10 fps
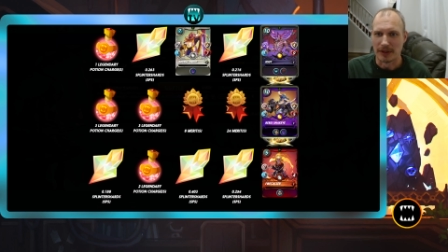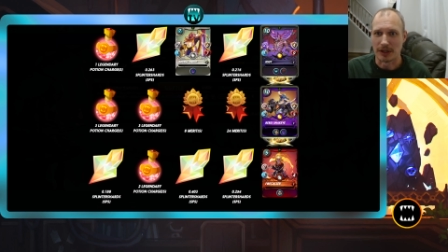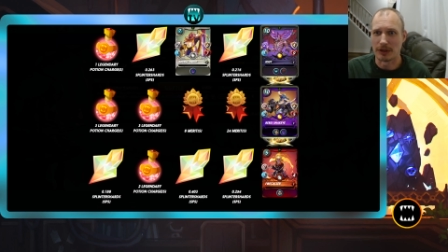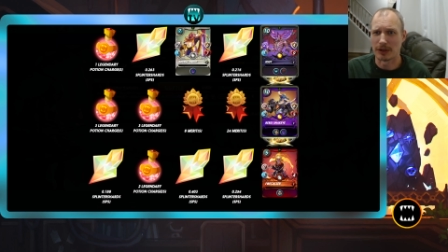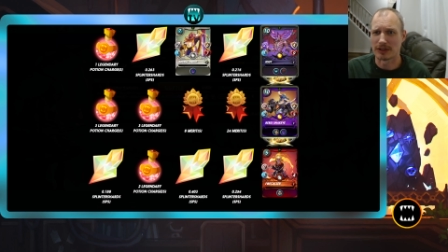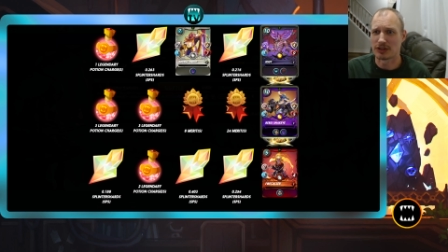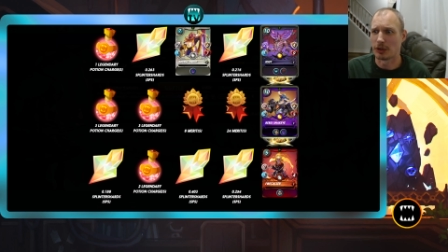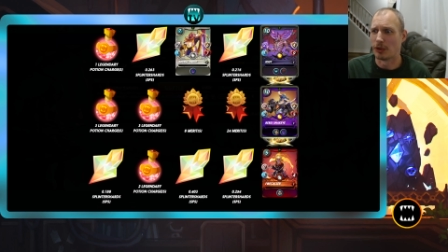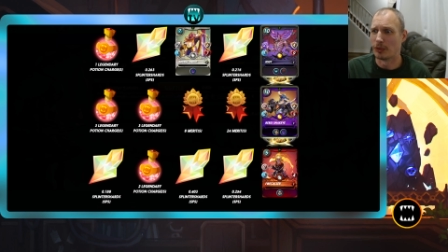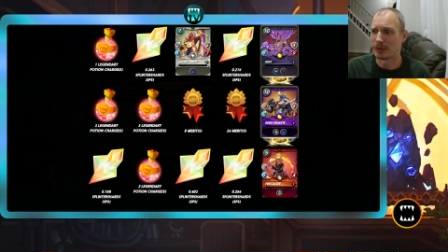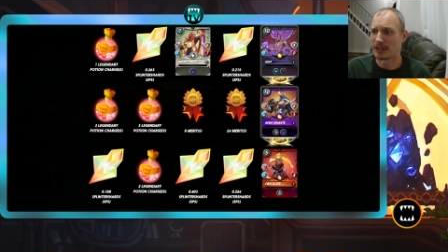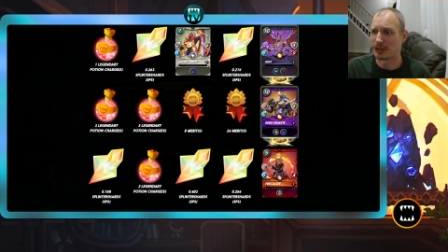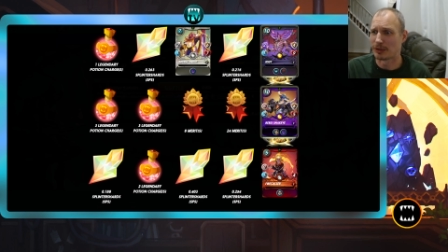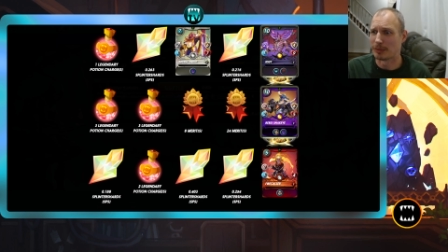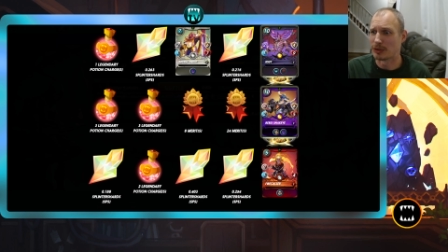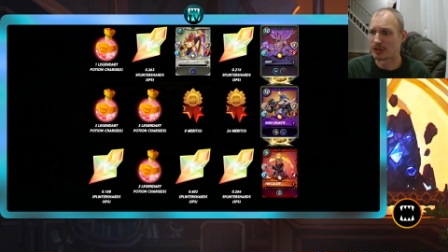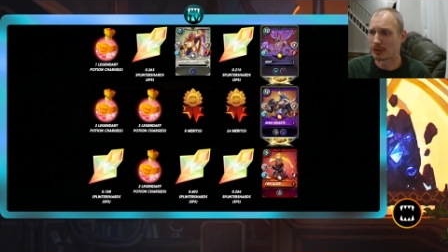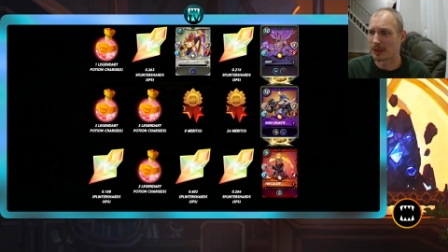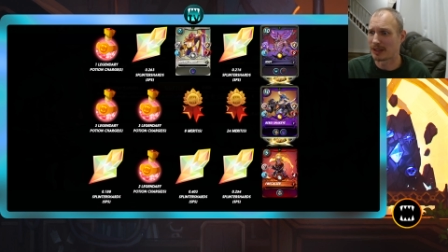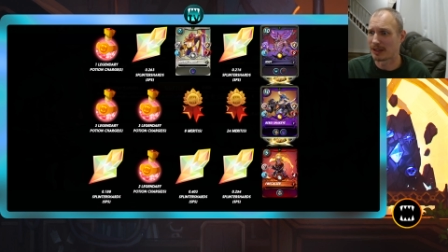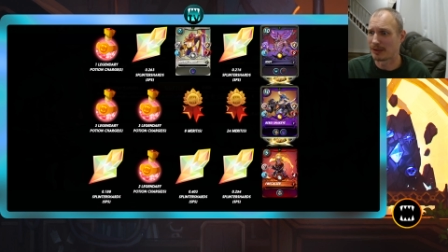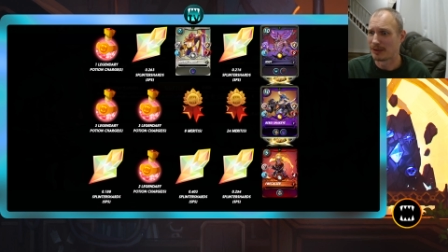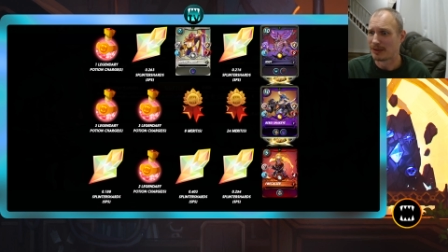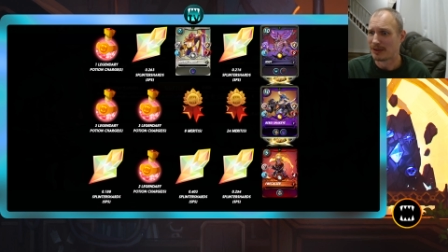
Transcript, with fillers: Can you guys still only hear music right now?